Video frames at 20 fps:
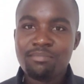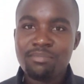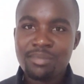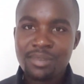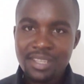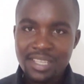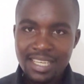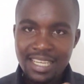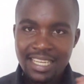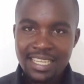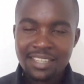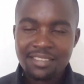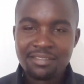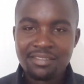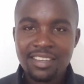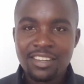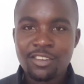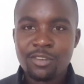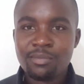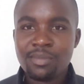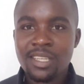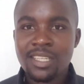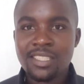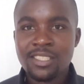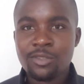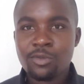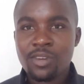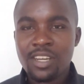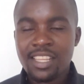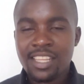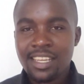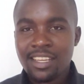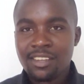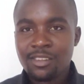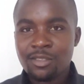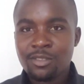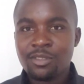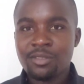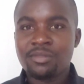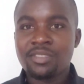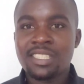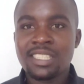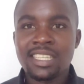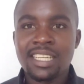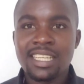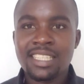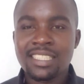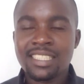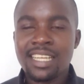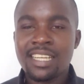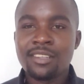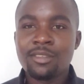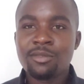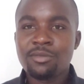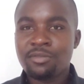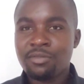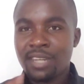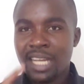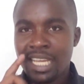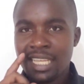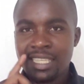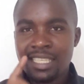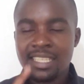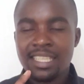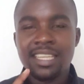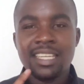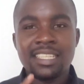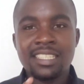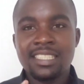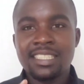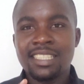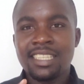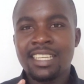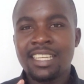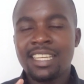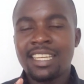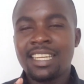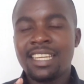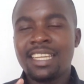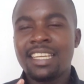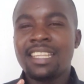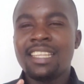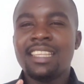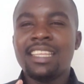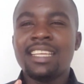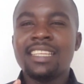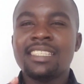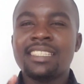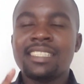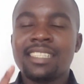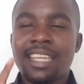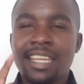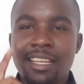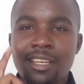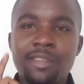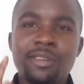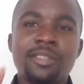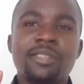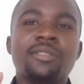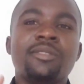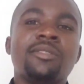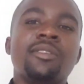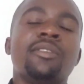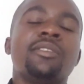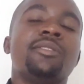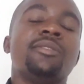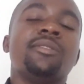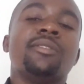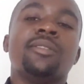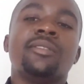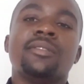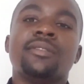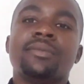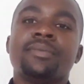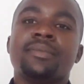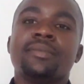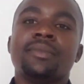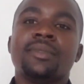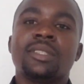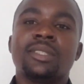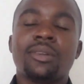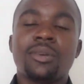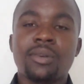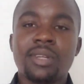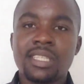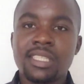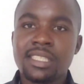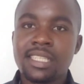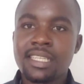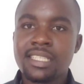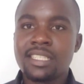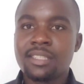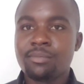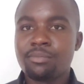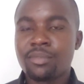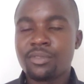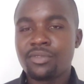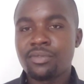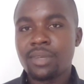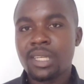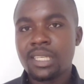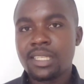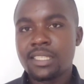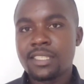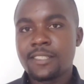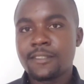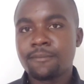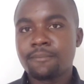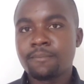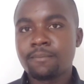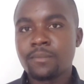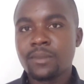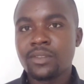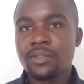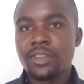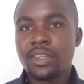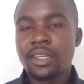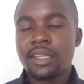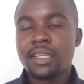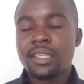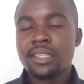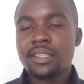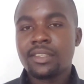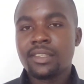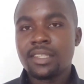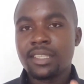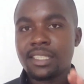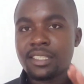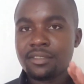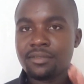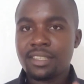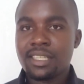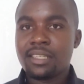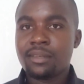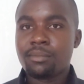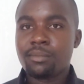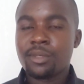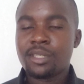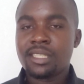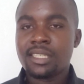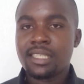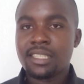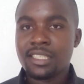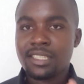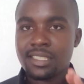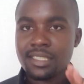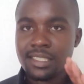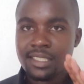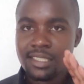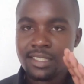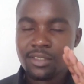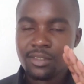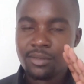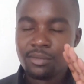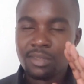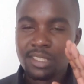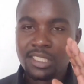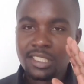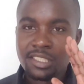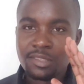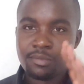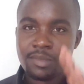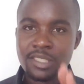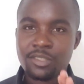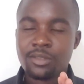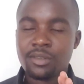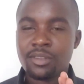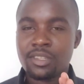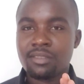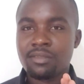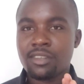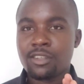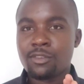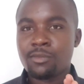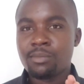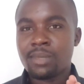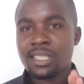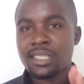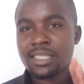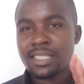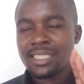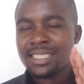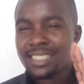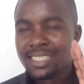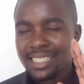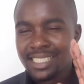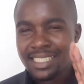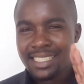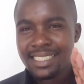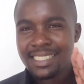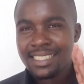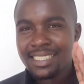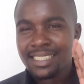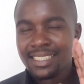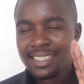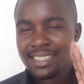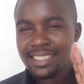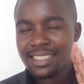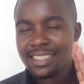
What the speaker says: be in an environment where there are a lot of singers and you find that there's a lot you don't know. So continuous improvement is very important, which is personal development. Read.